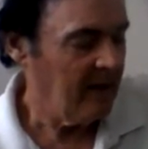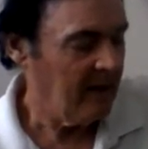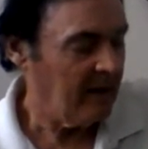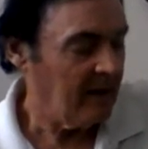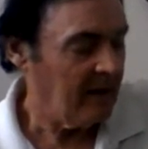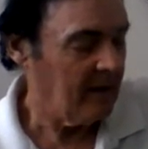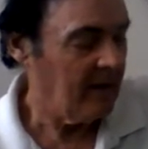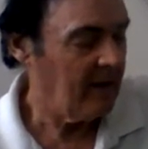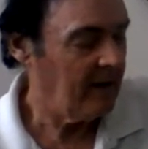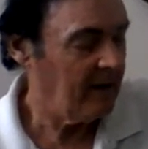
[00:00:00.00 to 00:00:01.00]
uh,
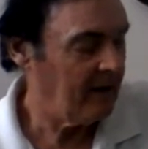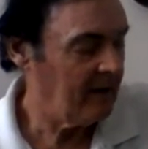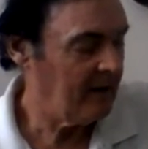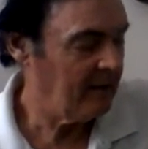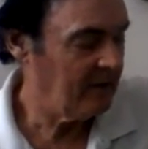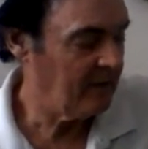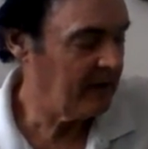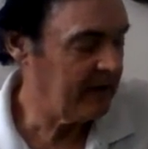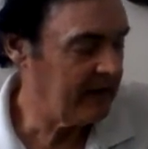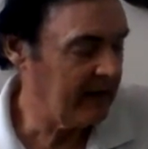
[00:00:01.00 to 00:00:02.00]

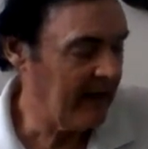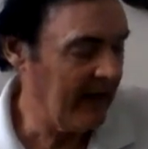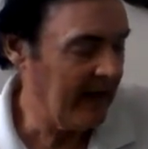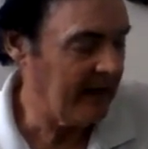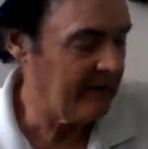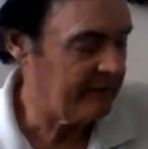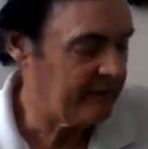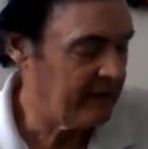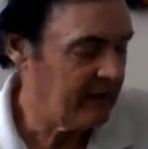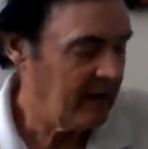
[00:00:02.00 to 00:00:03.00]
we have
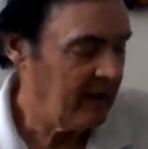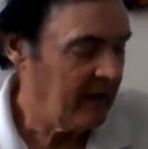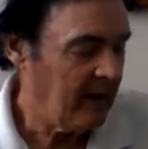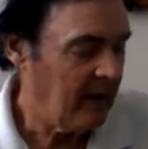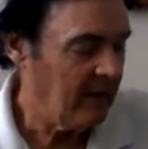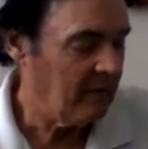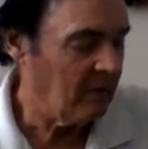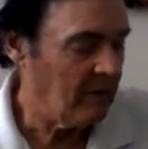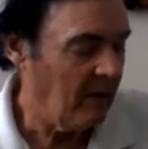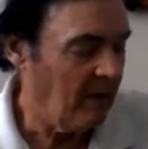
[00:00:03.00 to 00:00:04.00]
a
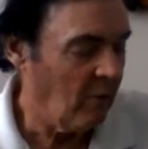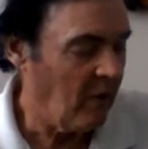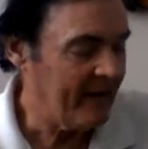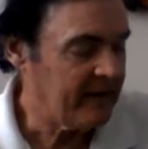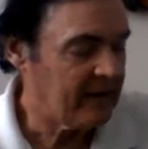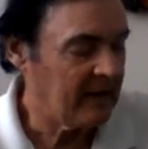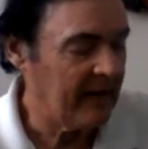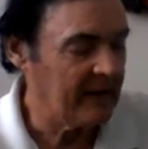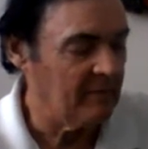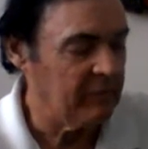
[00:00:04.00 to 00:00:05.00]
white
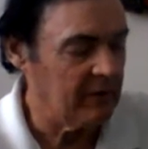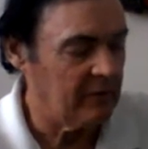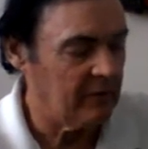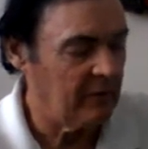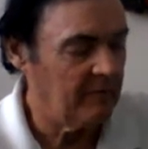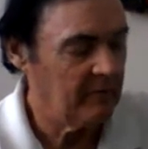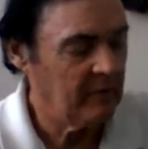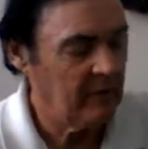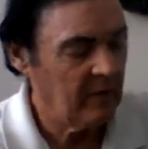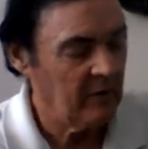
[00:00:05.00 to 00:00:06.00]
and a blue,
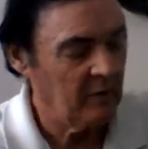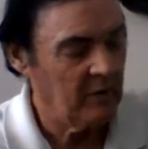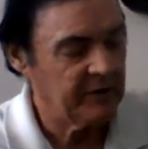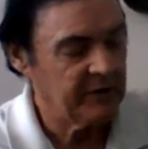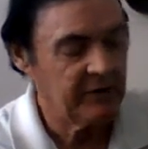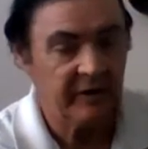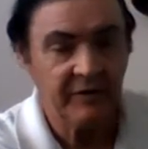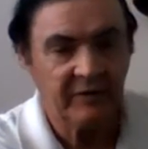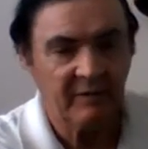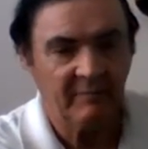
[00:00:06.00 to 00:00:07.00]
which
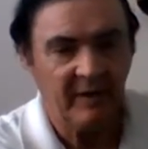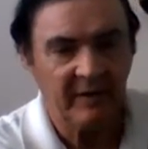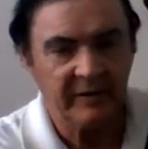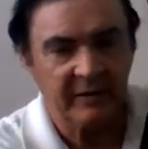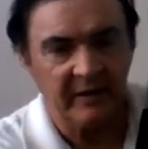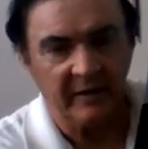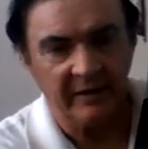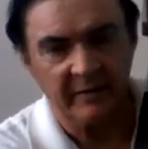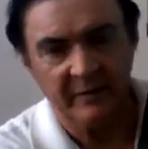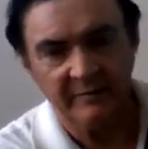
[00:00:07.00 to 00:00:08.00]
these combine
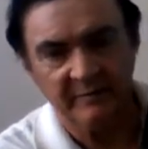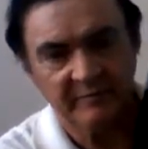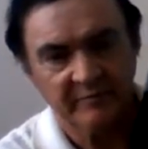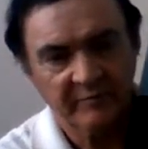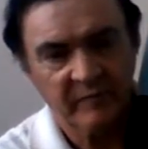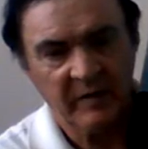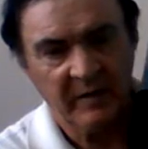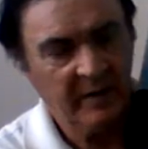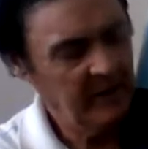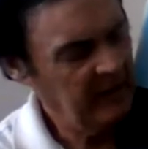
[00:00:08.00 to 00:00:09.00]
together,
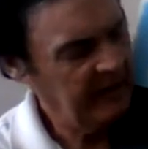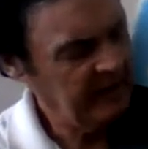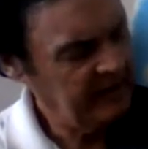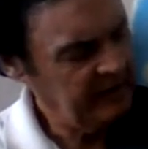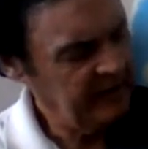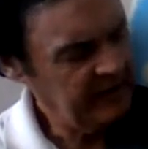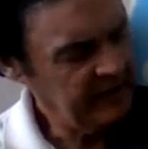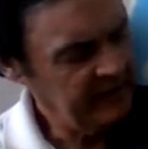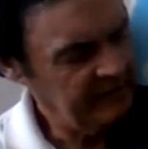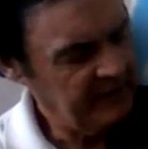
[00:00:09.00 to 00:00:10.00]
and they
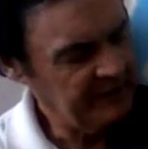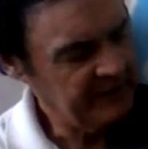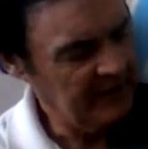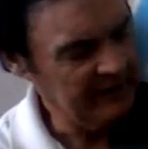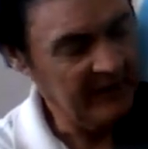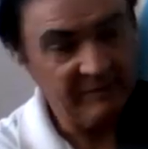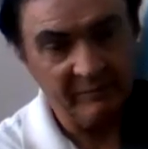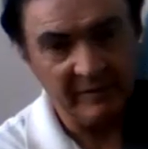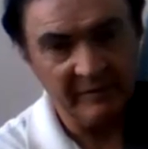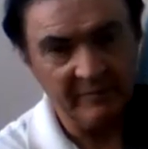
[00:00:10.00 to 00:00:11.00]
give us a light
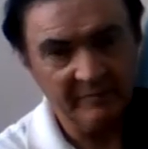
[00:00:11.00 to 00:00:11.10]
blue.